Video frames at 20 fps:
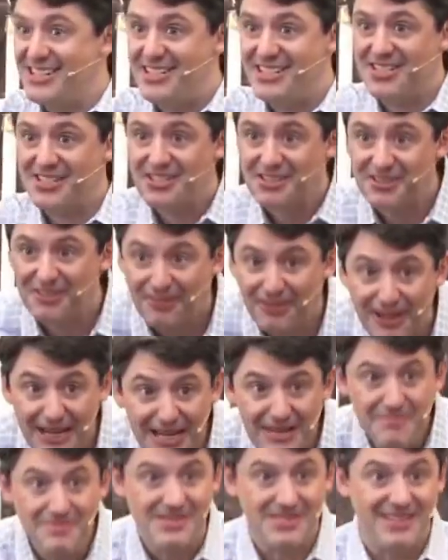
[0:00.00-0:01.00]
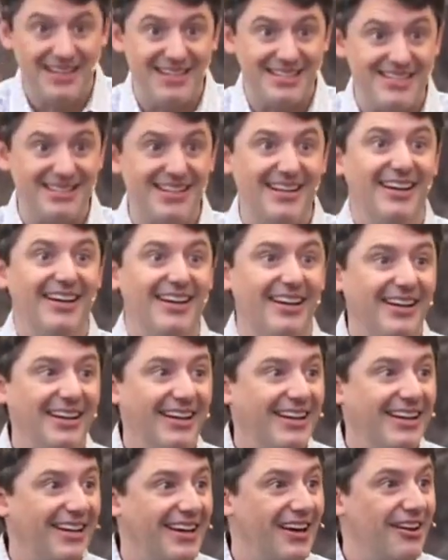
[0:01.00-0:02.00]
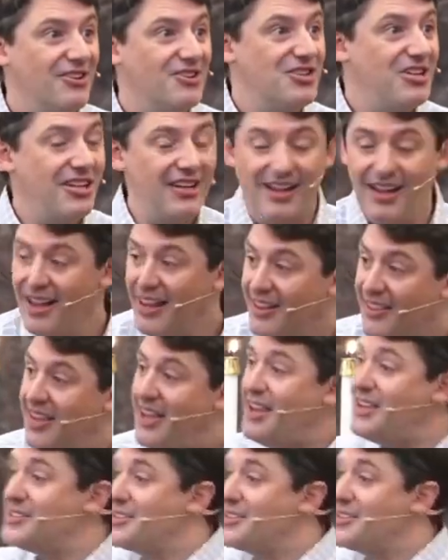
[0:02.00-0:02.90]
screams this. You know, these